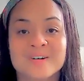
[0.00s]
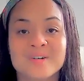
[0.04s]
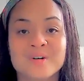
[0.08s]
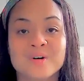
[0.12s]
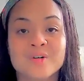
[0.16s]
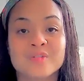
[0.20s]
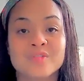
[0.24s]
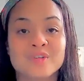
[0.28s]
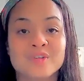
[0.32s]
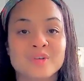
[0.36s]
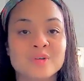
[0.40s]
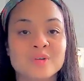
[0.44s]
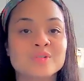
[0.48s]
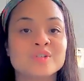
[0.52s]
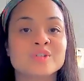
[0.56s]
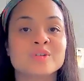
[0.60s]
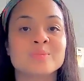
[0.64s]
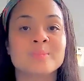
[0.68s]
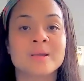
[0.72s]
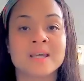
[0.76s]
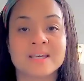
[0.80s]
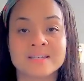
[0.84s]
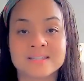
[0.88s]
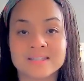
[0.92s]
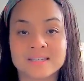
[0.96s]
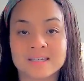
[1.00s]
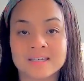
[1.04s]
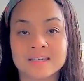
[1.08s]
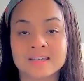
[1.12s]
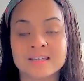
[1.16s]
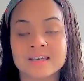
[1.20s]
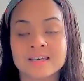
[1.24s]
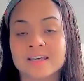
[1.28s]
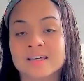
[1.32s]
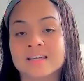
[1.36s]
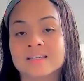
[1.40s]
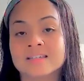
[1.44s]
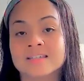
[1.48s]
so future
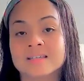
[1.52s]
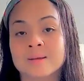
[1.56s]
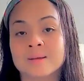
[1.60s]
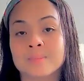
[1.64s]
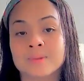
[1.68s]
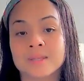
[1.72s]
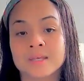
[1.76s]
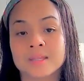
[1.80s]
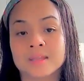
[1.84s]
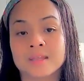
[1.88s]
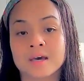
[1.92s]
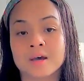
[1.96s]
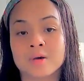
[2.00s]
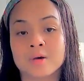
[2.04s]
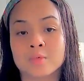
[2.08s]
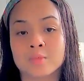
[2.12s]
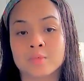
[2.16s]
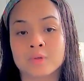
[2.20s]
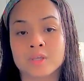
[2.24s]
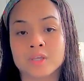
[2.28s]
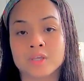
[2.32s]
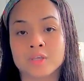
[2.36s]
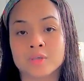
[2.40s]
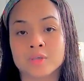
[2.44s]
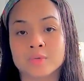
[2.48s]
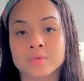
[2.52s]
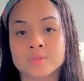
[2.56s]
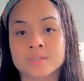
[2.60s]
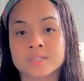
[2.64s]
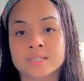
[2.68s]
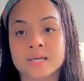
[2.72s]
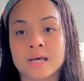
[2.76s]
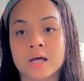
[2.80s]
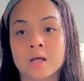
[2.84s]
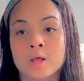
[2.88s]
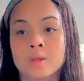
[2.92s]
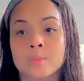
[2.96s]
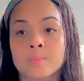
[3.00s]
pacing is something that we use
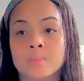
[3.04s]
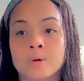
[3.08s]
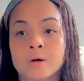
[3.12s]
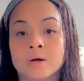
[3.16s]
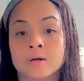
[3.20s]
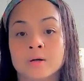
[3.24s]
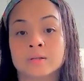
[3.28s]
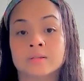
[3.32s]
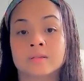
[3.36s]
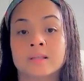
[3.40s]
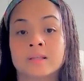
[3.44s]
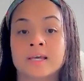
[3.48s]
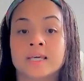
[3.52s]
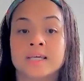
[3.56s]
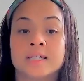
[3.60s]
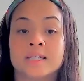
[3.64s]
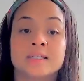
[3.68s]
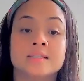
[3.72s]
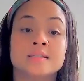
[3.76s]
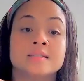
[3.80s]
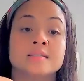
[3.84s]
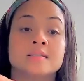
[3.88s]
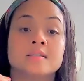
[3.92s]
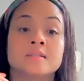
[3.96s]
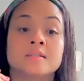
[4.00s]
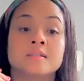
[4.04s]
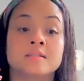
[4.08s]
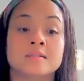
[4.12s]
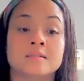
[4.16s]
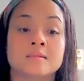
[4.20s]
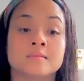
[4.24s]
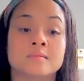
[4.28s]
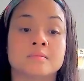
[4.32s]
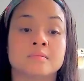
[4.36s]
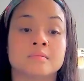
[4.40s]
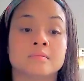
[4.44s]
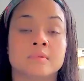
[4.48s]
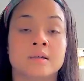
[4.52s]
to help our clients
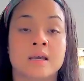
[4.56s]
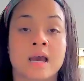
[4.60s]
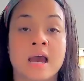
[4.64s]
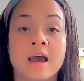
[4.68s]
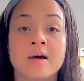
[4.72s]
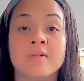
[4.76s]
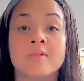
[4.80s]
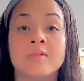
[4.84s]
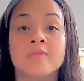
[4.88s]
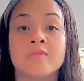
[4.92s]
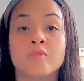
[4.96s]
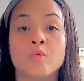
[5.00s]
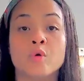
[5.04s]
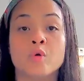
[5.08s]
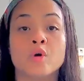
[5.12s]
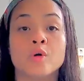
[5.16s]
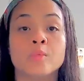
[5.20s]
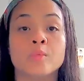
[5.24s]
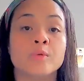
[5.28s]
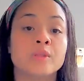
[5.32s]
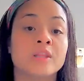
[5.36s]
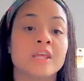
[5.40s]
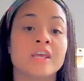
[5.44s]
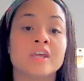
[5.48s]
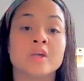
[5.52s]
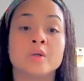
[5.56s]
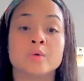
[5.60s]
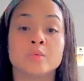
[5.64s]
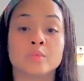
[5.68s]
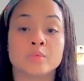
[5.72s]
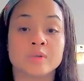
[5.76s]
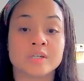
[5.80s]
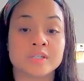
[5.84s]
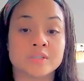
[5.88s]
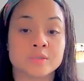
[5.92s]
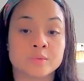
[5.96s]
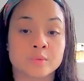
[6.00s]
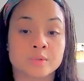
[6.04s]
to formulate
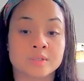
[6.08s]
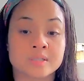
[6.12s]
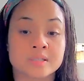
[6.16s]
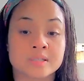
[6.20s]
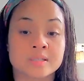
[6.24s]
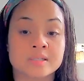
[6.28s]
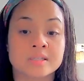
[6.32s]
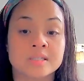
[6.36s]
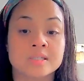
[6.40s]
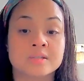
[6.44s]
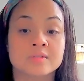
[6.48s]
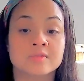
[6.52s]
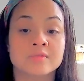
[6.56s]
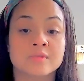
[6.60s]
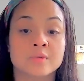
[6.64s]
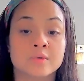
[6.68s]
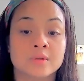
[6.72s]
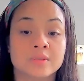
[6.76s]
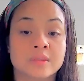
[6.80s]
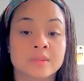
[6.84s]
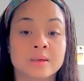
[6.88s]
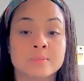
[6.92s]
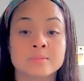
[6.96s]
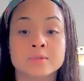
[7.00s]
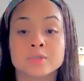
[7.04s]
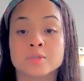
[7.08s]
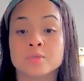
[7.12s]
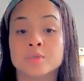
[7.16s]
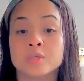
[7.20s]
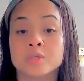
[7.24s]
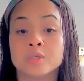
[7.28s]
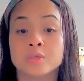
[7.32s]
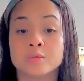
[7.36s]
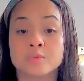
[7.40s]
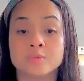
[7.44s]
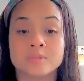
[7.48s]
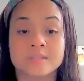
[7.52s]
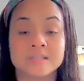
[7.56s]
resources for them to
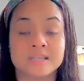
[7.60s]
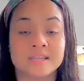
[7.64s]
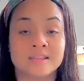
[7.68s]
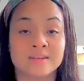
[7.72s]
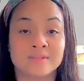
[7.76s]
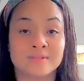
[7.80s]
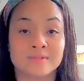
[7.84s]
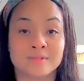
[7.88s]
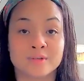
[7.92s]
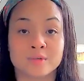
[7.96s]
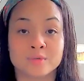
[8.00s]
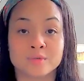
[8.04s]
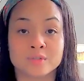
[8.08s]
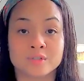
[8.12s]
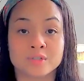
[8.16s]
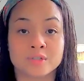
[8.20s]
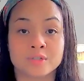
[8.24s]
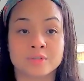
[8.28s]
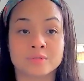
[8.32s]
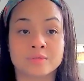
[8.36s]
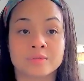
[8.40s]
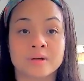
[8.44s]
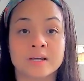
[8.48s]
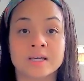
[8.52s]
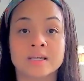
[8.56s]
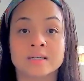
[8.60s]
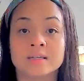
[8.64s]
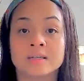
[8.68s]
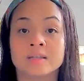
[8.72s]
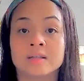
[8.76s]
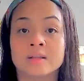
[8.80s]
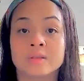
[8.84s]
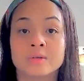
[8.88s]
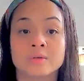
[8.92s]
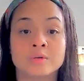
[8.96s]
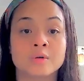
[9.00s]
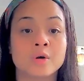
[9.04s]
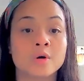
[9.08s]
use in the future, right?
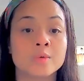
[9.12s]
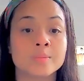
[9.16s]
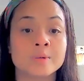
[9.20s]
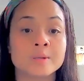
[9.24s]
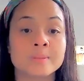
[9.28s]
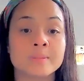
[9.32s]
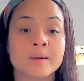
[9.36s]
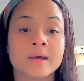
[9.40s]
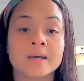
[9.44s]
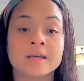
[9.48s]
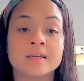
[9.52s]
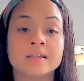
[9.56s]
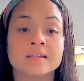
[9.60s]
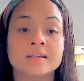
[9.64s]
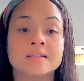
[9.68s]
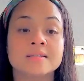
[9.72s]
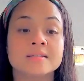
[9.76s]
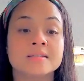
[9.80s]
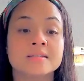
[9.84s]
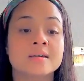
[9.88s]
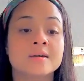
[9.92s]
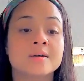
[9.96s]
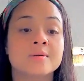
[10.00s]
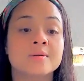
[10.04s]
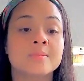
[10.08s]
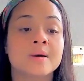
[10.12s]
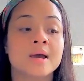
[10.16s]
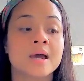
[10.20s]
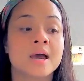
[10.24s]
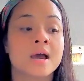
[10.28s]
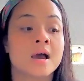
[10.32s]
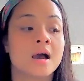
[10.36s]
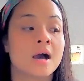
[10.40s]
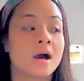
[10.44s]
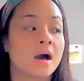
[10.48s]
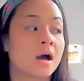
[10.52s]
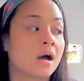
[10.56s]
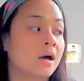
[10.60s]
Another coping mechanism
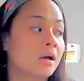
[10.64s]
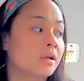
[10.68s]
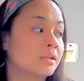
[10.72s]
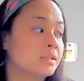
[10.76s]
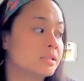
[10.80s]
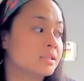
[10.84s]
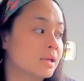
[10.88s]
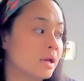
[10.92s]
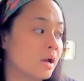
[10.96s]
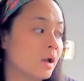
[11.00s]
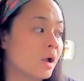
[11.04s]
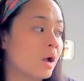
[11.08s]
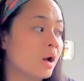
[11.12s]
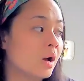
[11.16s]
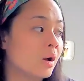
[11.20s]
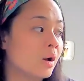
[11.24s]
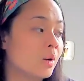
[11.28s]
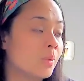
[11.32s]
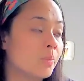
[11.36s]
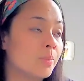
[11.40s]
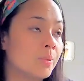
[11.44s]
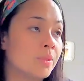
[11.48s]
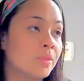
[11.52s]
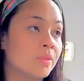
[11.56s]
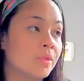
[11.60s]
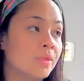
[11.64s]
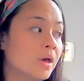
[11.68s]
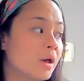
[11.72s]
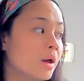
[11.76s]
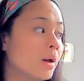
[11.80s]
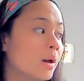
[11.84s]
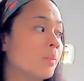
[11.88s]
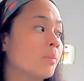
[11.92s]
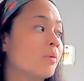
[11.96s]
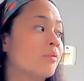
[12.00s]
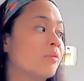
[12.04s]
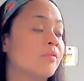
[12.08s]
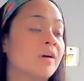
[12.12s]
uh, to help
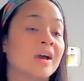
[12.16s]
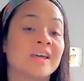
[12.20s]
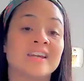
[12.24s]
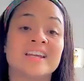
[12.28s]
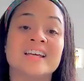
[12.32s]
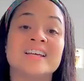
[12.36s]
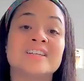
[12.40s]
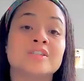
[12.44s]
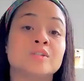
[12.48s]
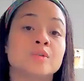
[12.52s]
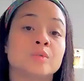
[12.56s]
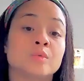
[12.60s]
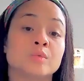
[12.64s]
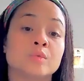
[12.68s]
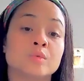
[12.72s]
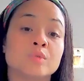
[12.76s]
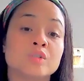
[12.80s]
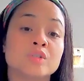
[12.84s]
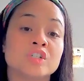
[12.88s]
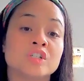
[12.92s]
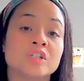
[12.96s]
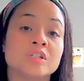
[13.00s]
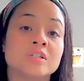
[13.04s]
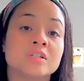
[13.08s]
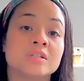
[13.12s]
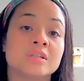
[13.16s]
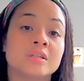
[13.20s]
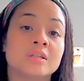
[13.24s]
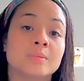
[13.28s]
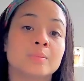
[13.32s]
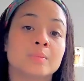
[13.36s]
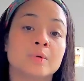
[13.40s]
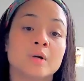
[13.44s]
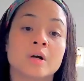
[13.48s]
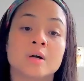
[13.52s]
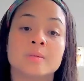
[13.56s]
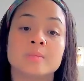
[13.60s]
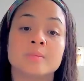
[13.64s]
them find a solution to
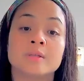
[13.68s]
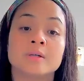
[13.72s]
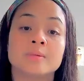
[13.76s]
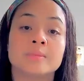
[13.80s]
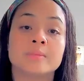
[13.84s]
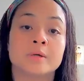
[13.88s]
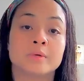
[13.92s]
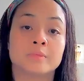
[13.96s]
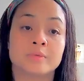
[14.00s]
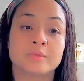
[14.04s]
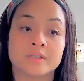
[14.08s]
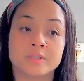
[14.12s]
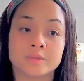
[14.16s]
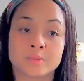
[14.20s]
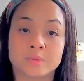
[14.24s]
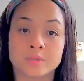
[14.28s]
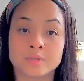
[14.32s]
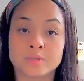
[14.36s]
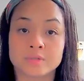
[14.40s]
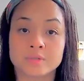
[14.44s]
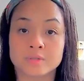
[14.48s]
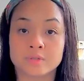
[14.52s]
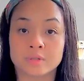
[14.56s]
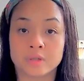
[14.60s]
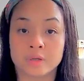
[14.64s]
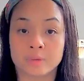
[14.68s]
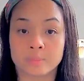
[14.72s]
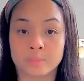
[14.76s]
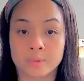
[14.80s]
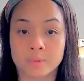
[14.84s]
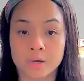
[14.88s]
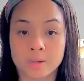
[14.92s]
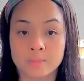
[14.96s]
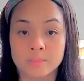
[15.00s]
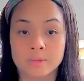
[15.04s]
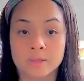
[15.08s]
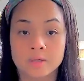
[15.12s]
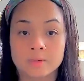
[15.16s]
their problem, a resource to their
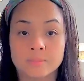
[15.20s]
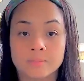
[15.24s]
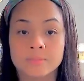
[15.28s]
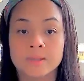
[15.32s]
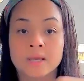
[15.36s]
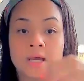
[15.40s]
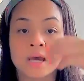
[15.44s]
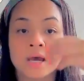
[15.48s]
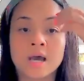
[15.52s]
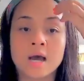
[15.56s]
problem.